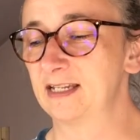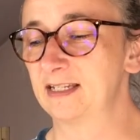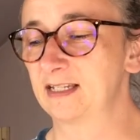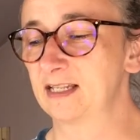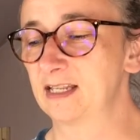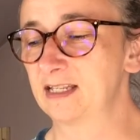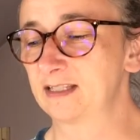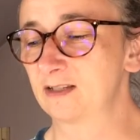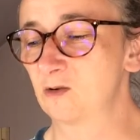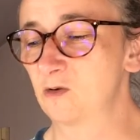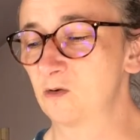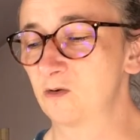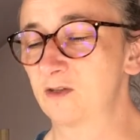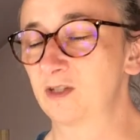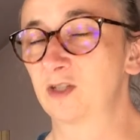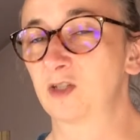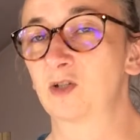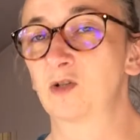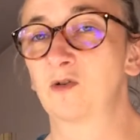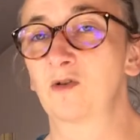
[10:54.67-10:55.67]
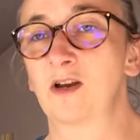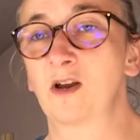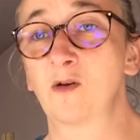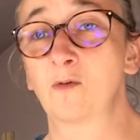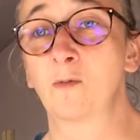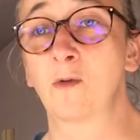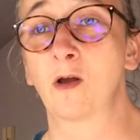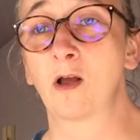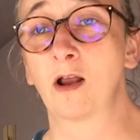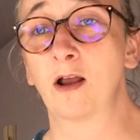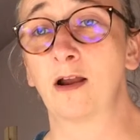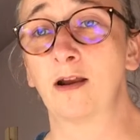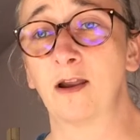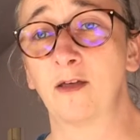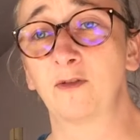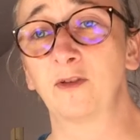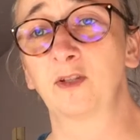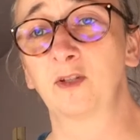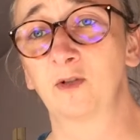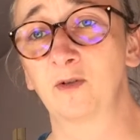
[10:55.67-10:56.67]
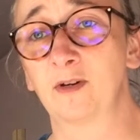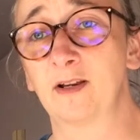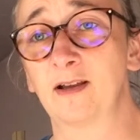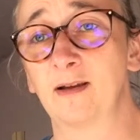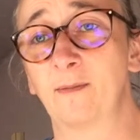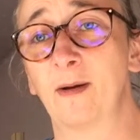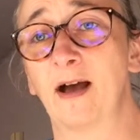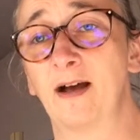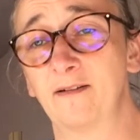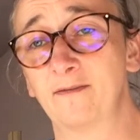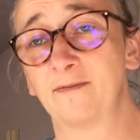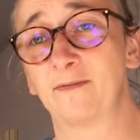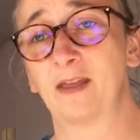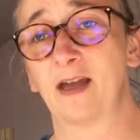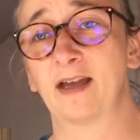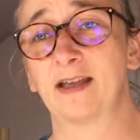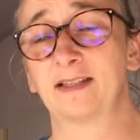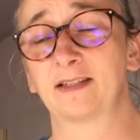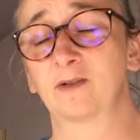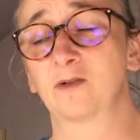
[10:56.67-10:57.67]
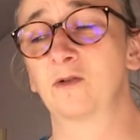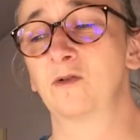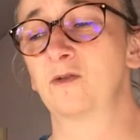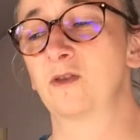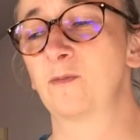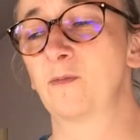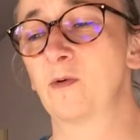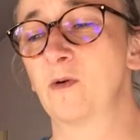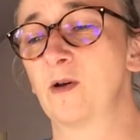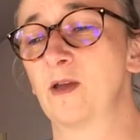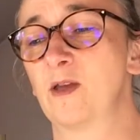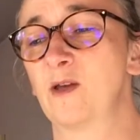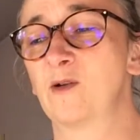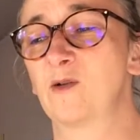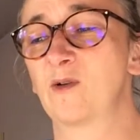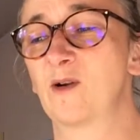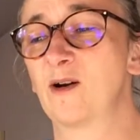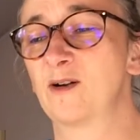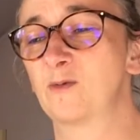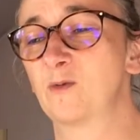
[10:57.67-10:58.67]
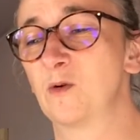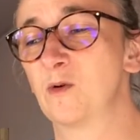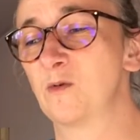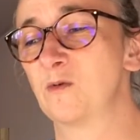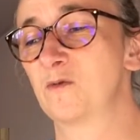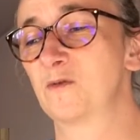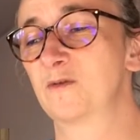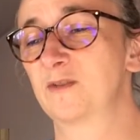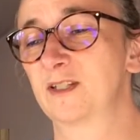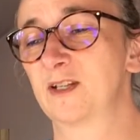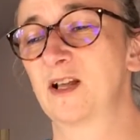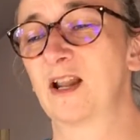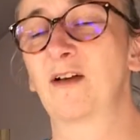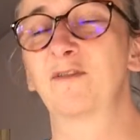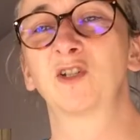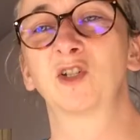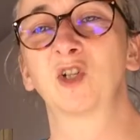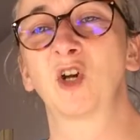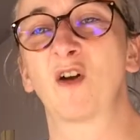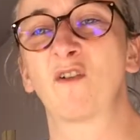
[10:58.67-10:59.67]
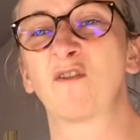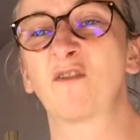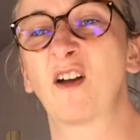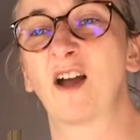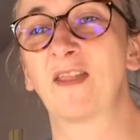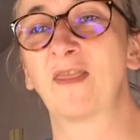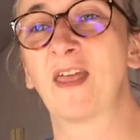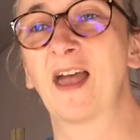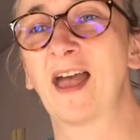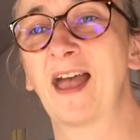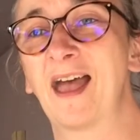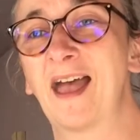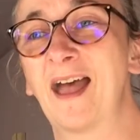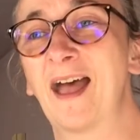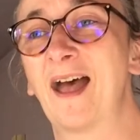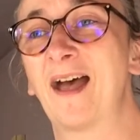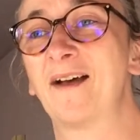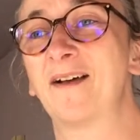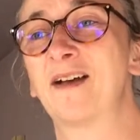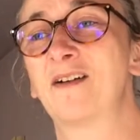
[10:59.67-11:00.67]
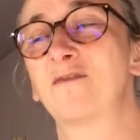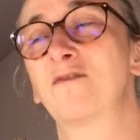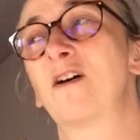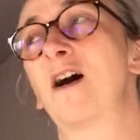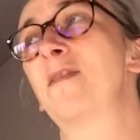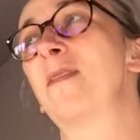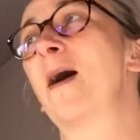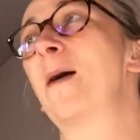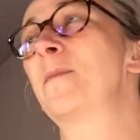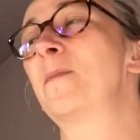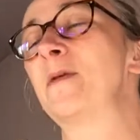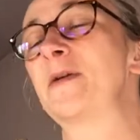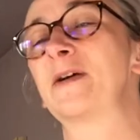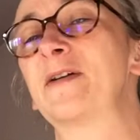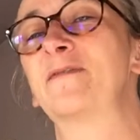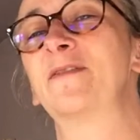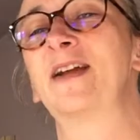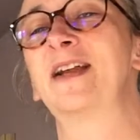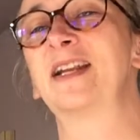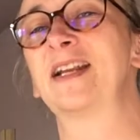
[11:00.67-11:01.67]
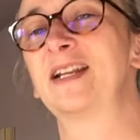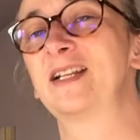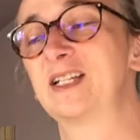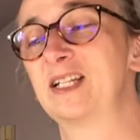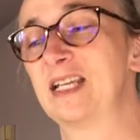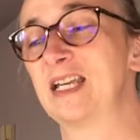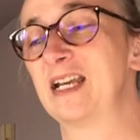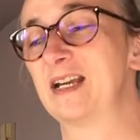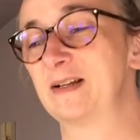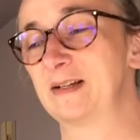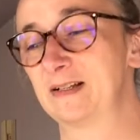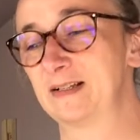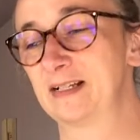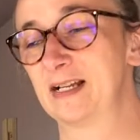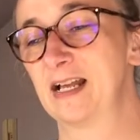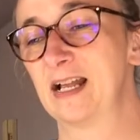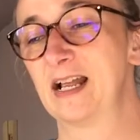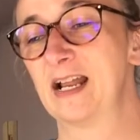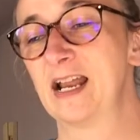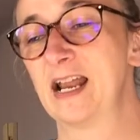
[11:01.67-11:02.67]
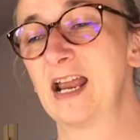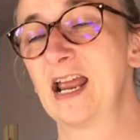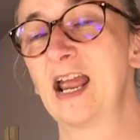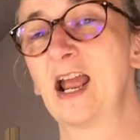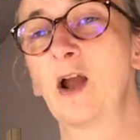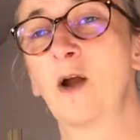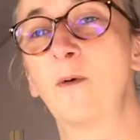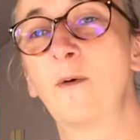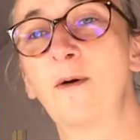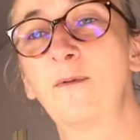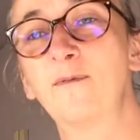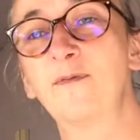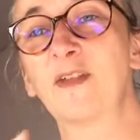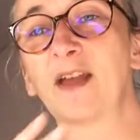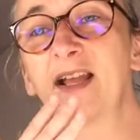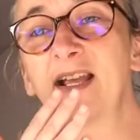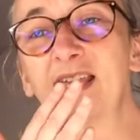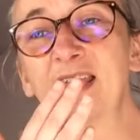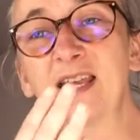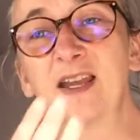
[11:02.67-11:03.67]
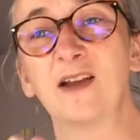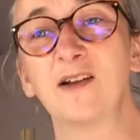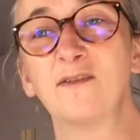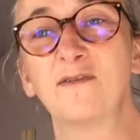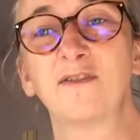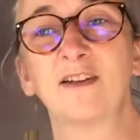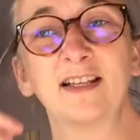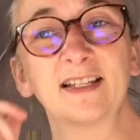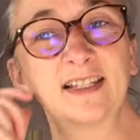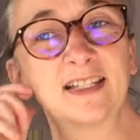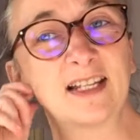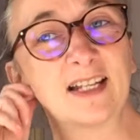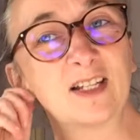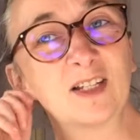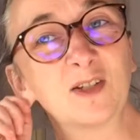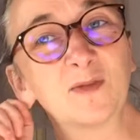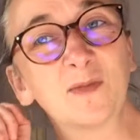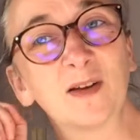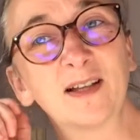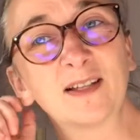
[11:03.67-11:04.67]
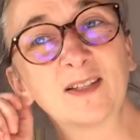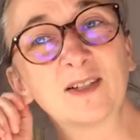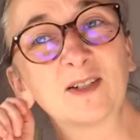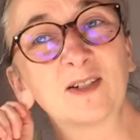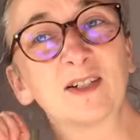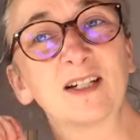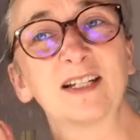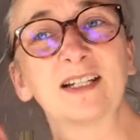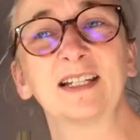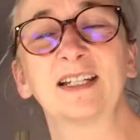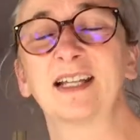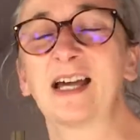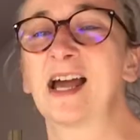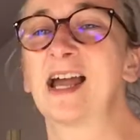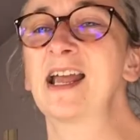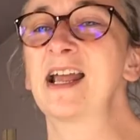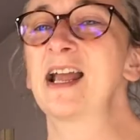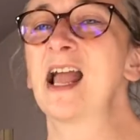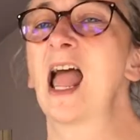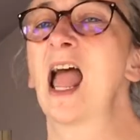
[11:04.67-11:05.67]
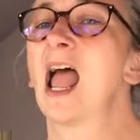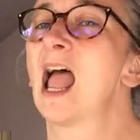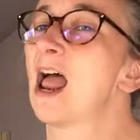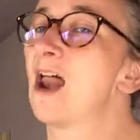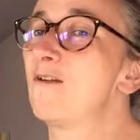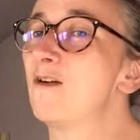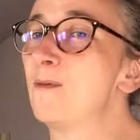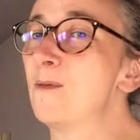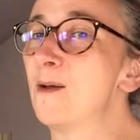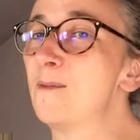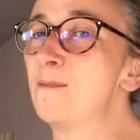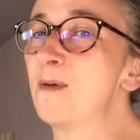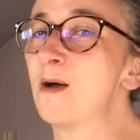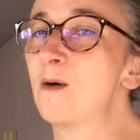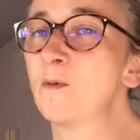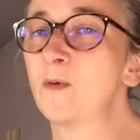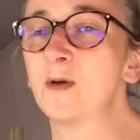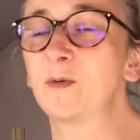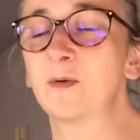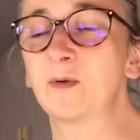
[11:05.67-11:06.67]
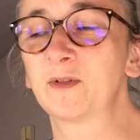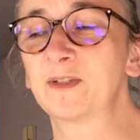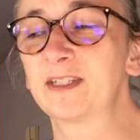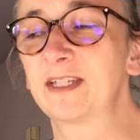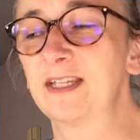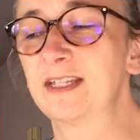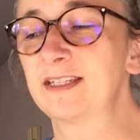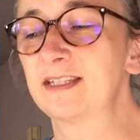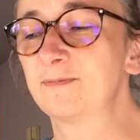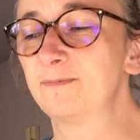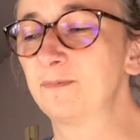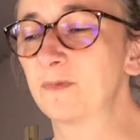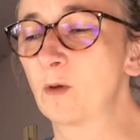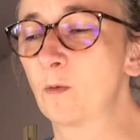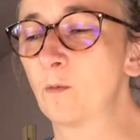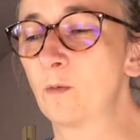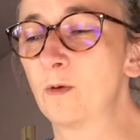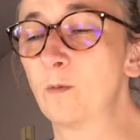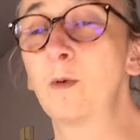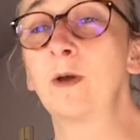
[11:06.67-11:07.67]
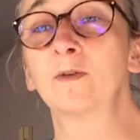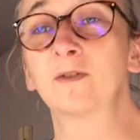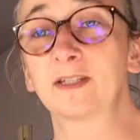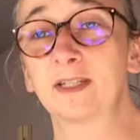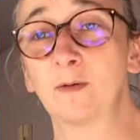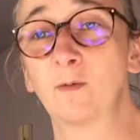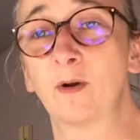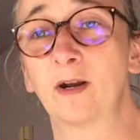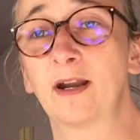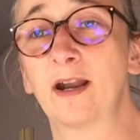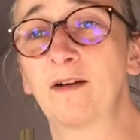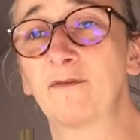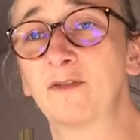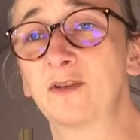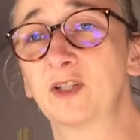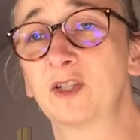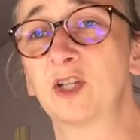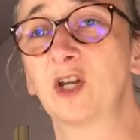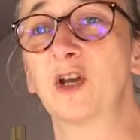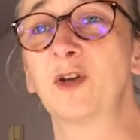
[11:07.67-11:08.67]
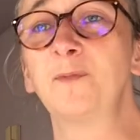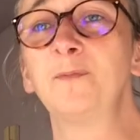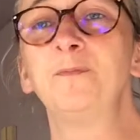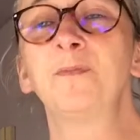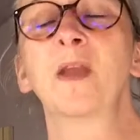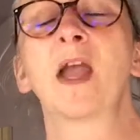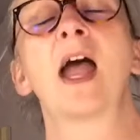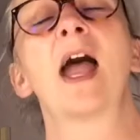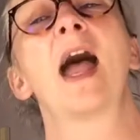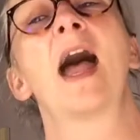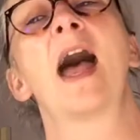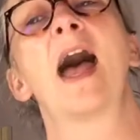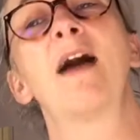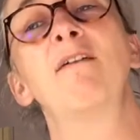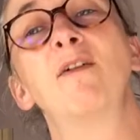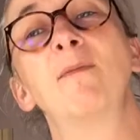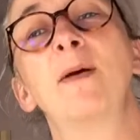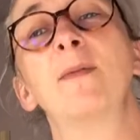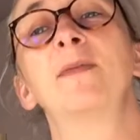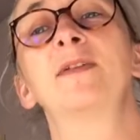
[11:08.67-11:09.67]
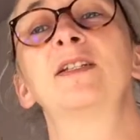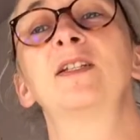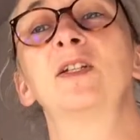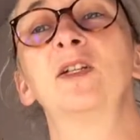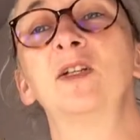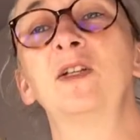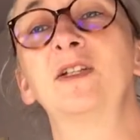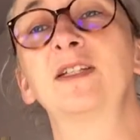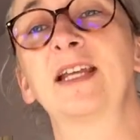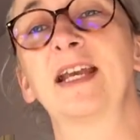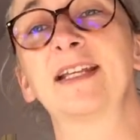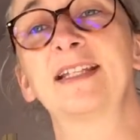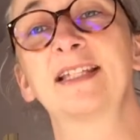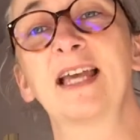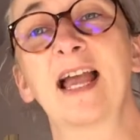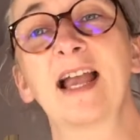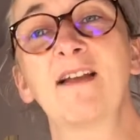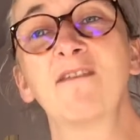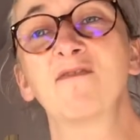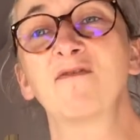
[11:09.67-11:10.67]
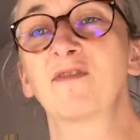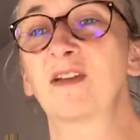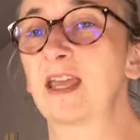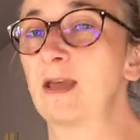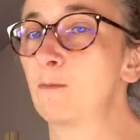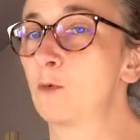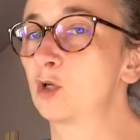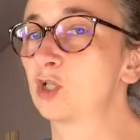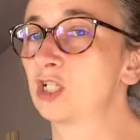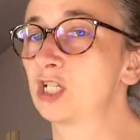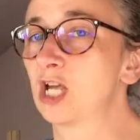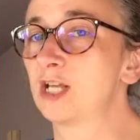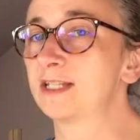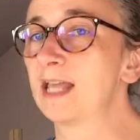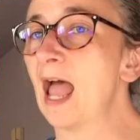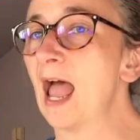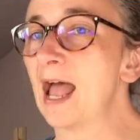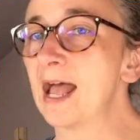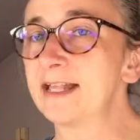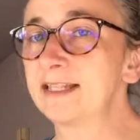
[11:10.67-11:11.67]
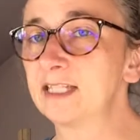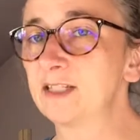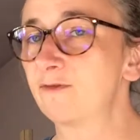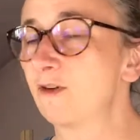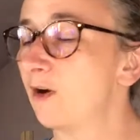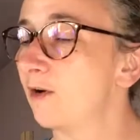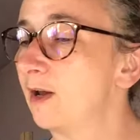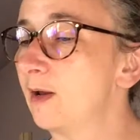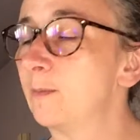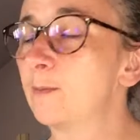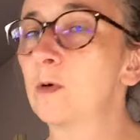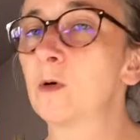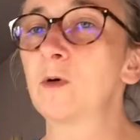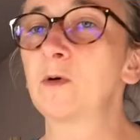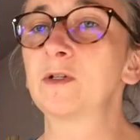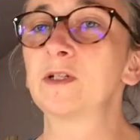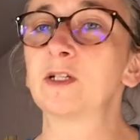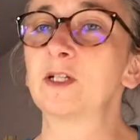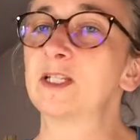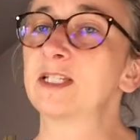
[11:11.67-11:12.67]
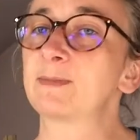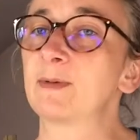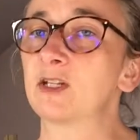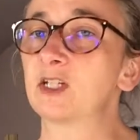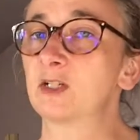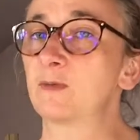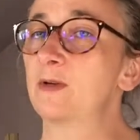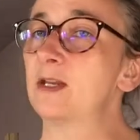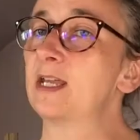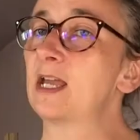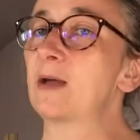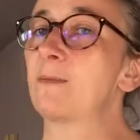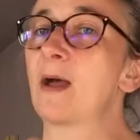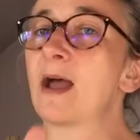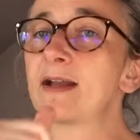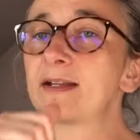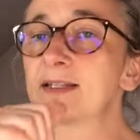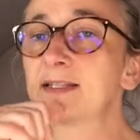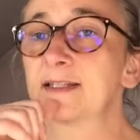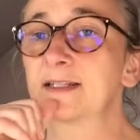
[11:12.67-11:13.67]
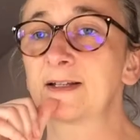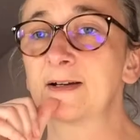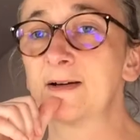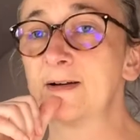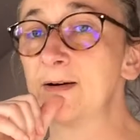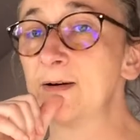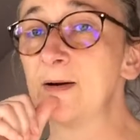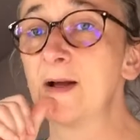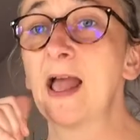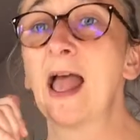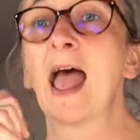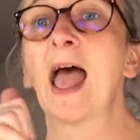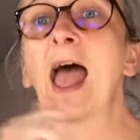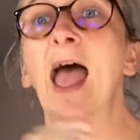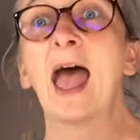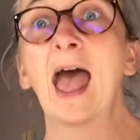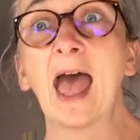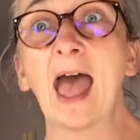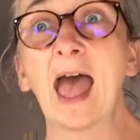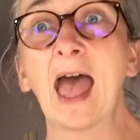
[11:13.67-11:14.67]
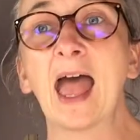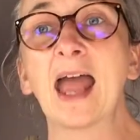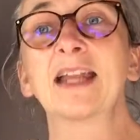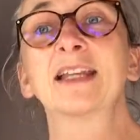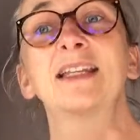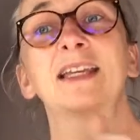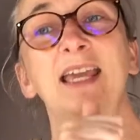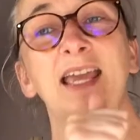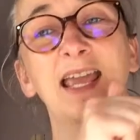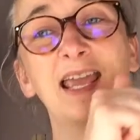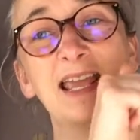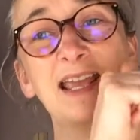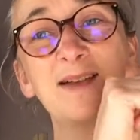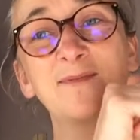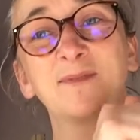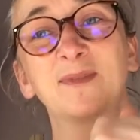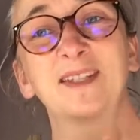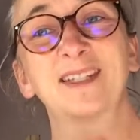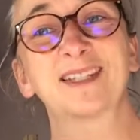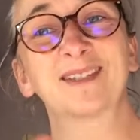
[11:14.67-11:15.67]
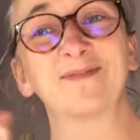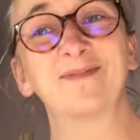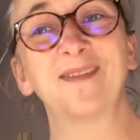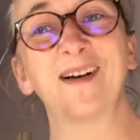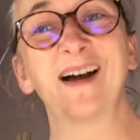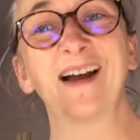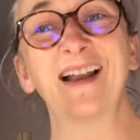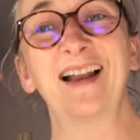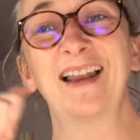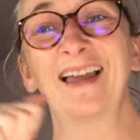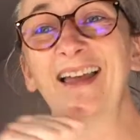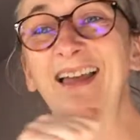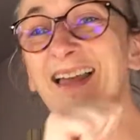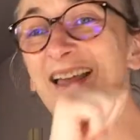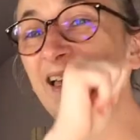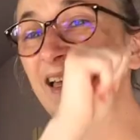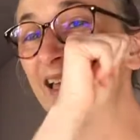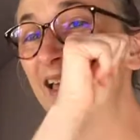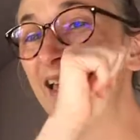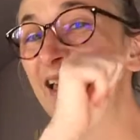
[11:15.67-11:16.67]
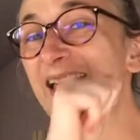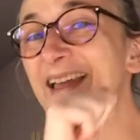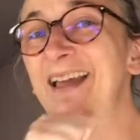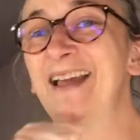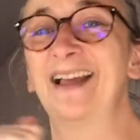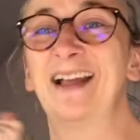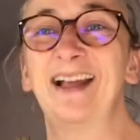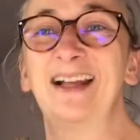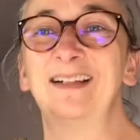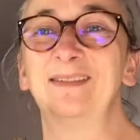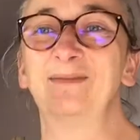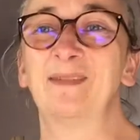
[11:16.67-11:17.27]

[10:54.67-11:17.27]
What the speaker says: It's called another story about that. It's called The Boy Who Cried Wolf. So I'll have to try and find that book read it to you. Well, thank you for listening to my story today. Remember, we will see one another soon. And remember to stay safe, keep washing those hands, very important, especially when you go back to school. And keep smiling.